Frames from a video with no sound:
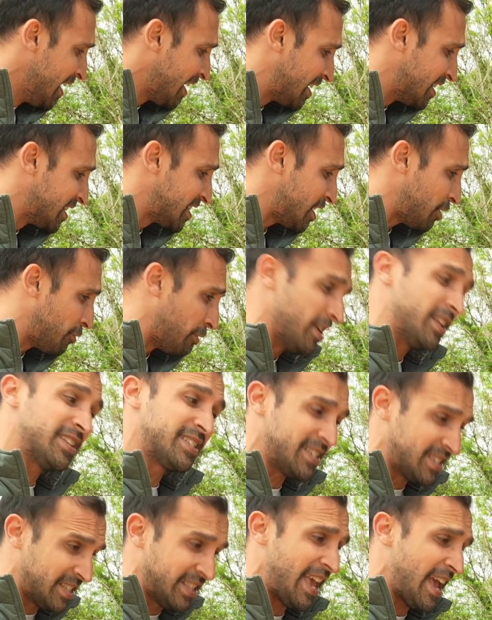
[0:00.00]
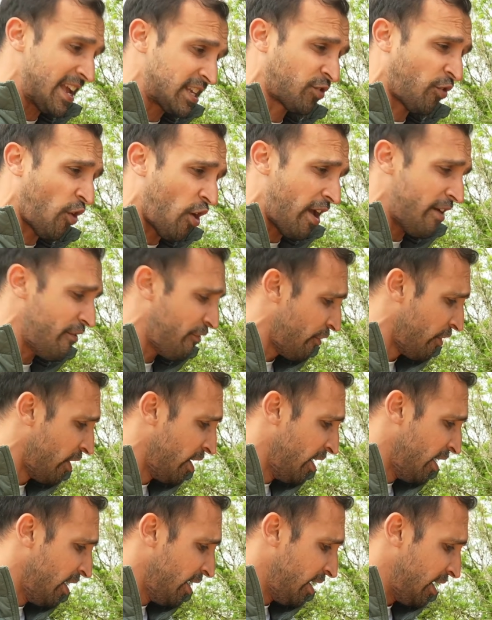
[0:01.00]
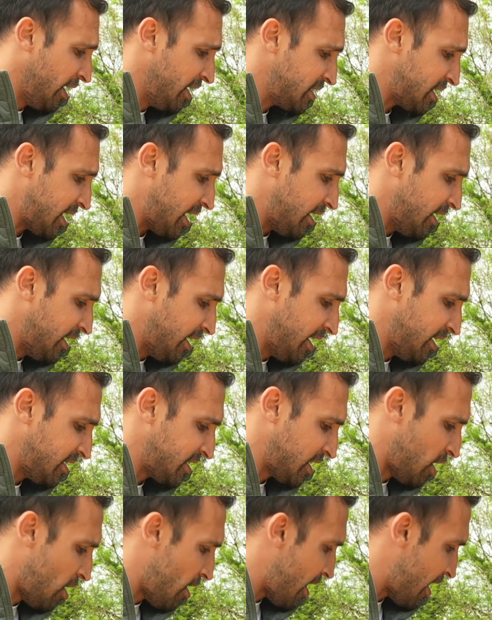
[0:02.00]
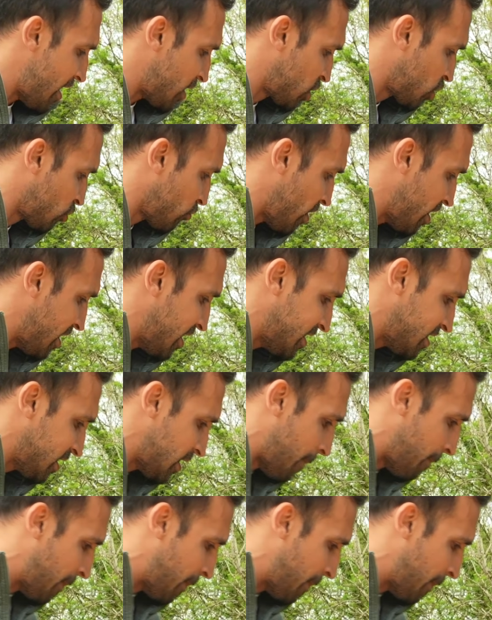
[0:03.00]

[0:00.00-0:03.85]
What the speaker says: considering this isn't the X5. Is it? It's an iX3. It isn't the